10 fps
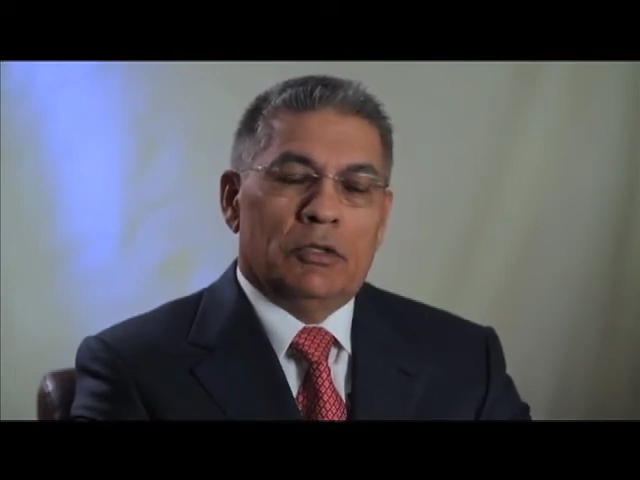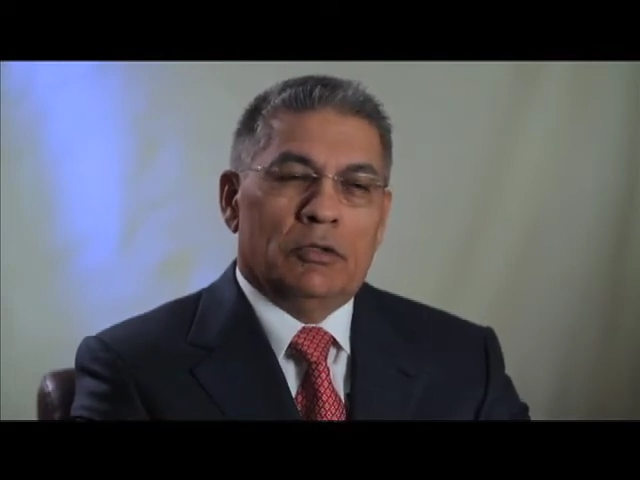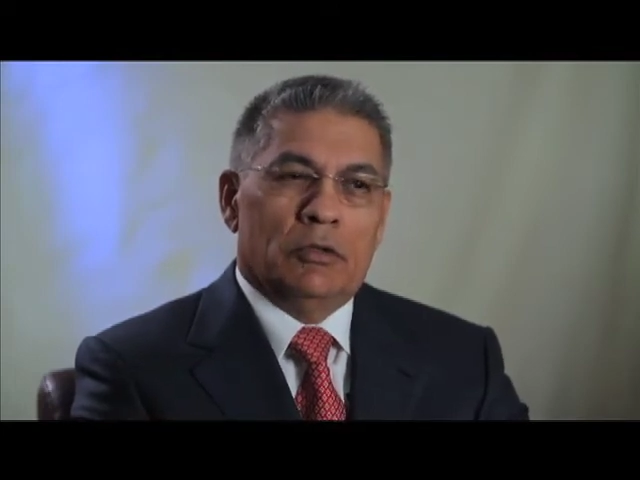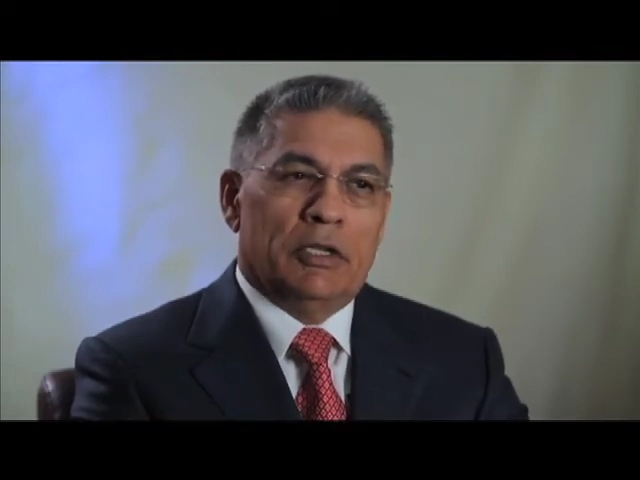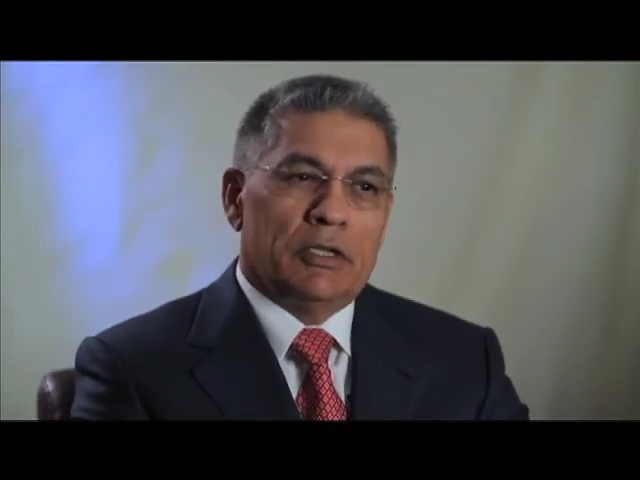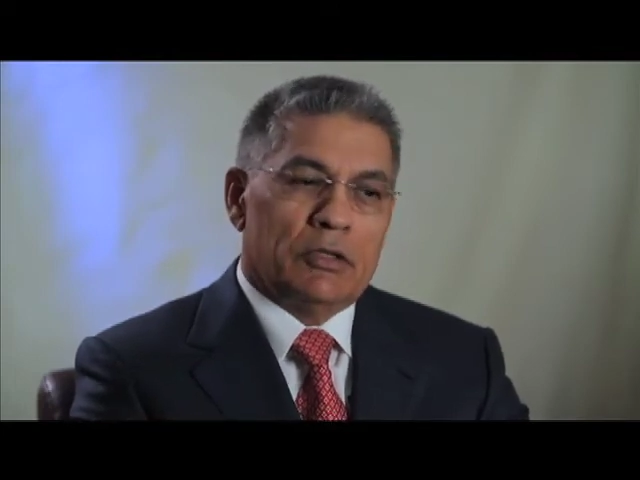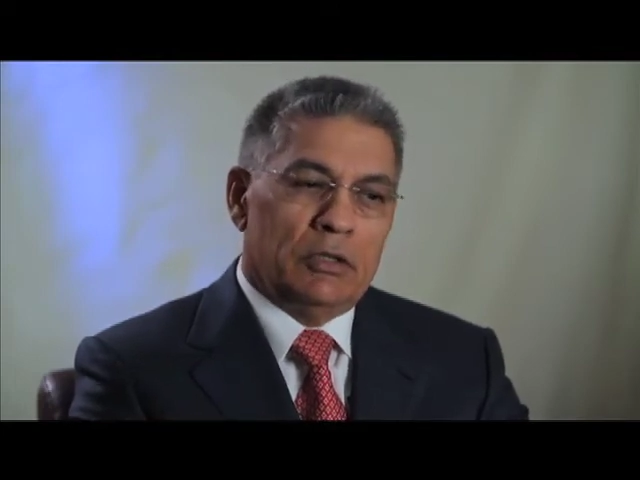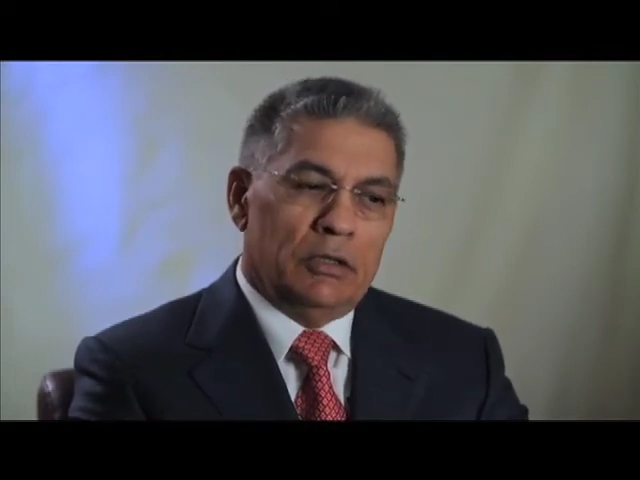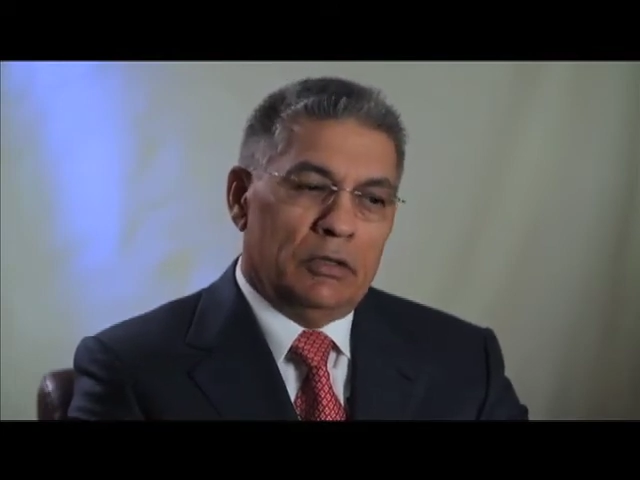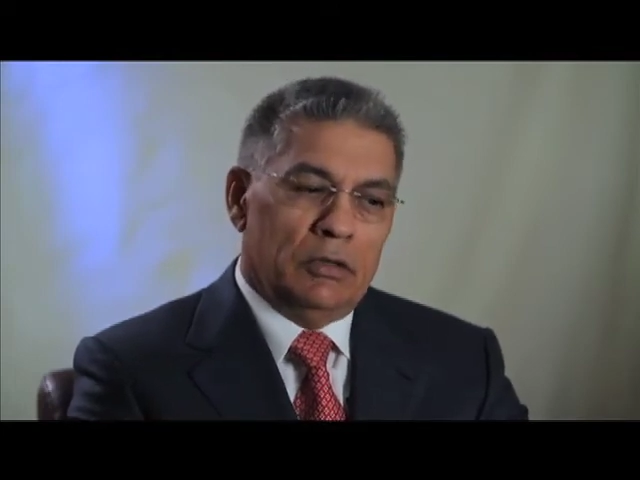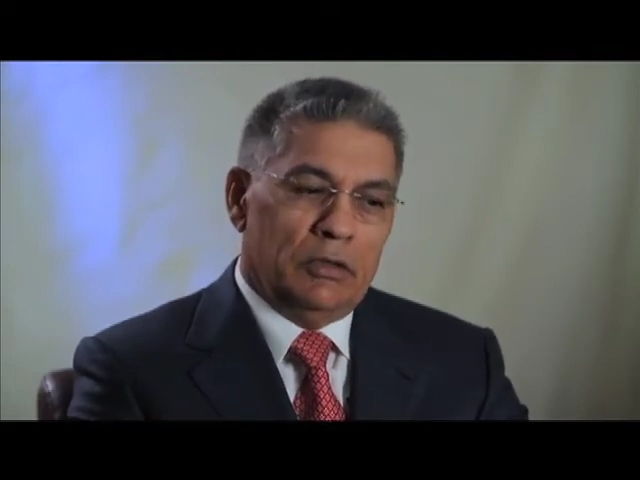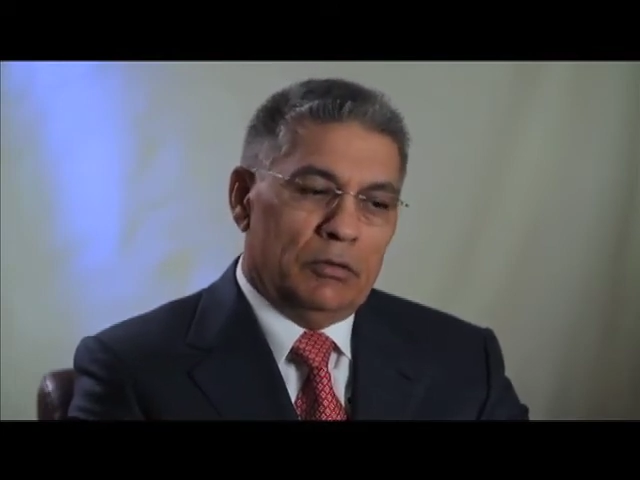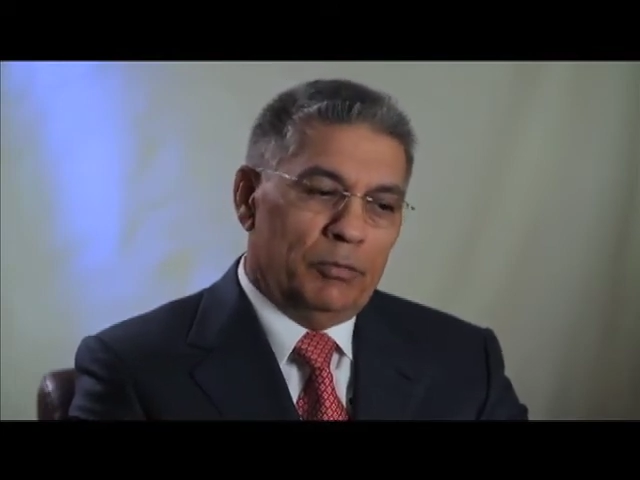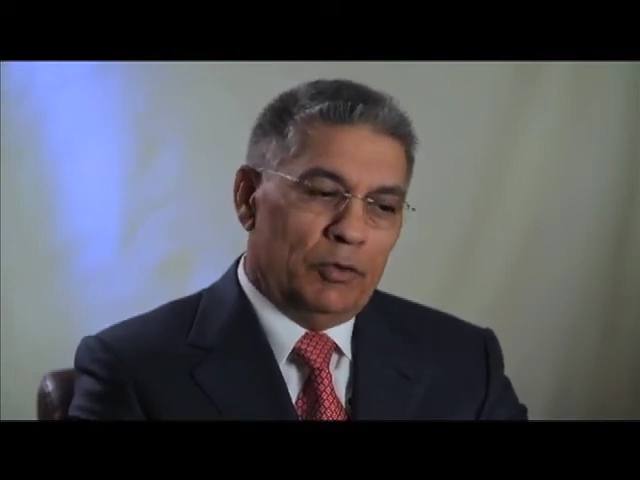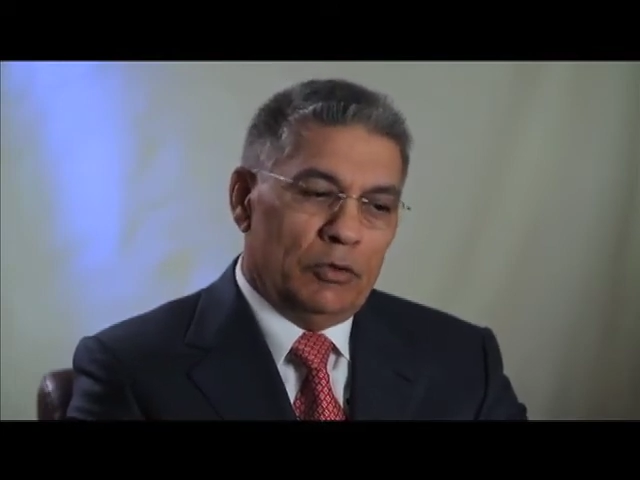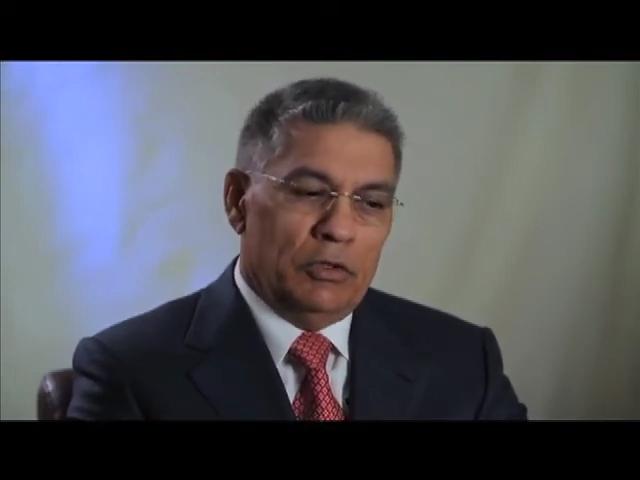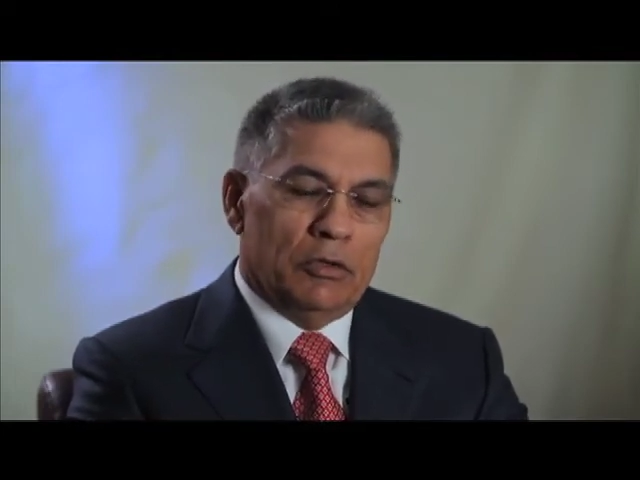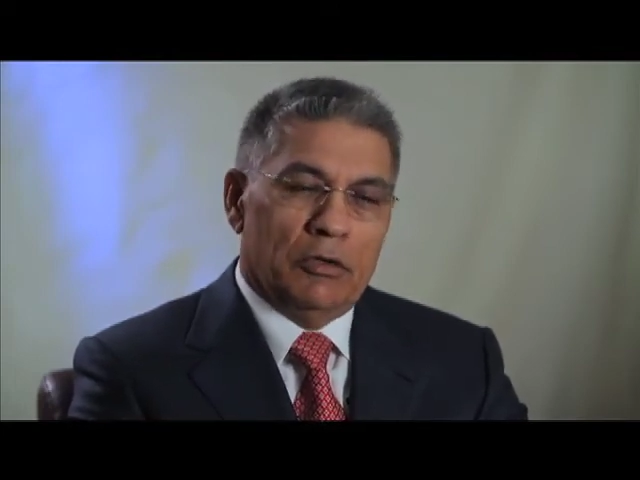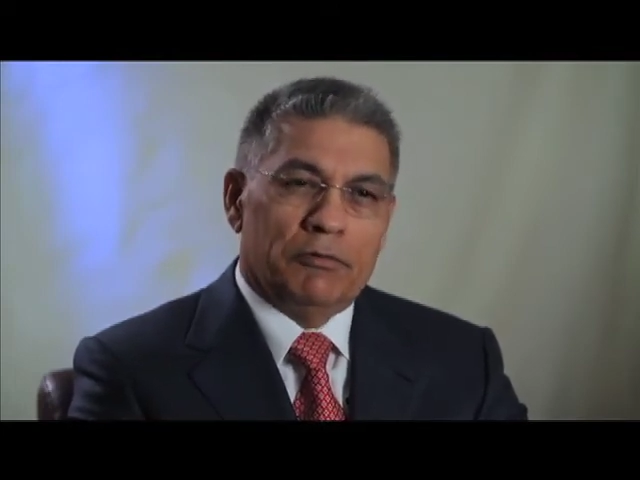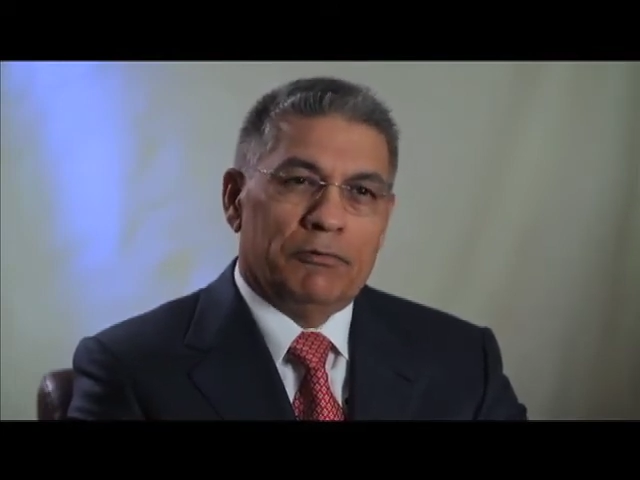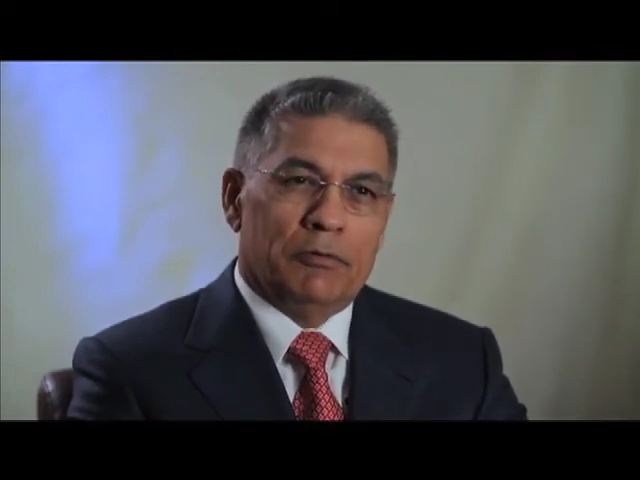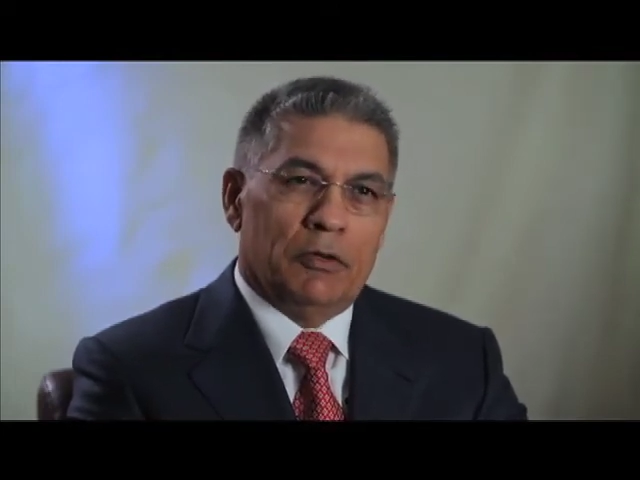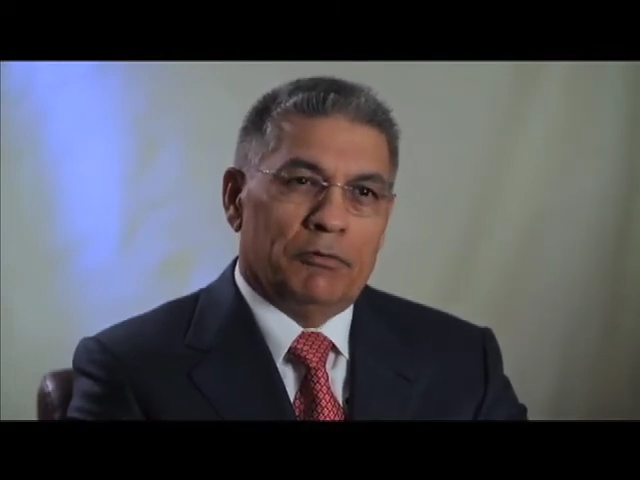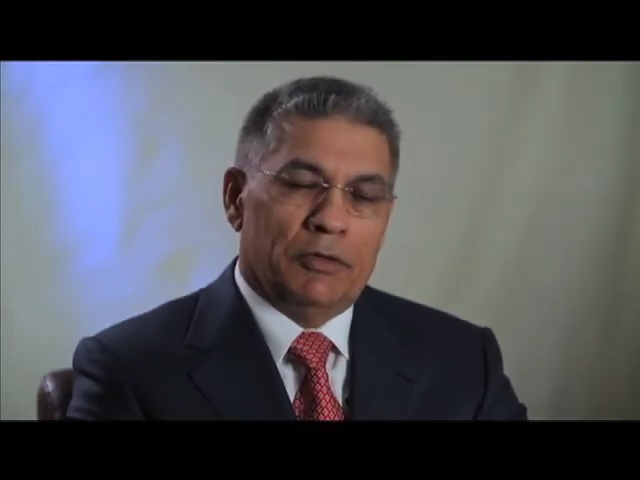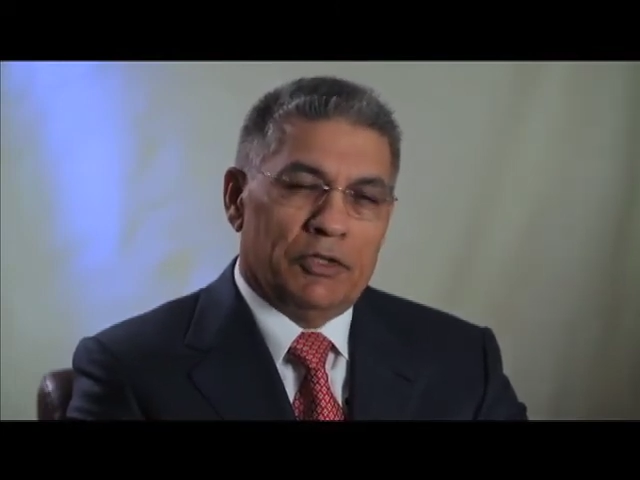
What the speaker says: So that's the beauty of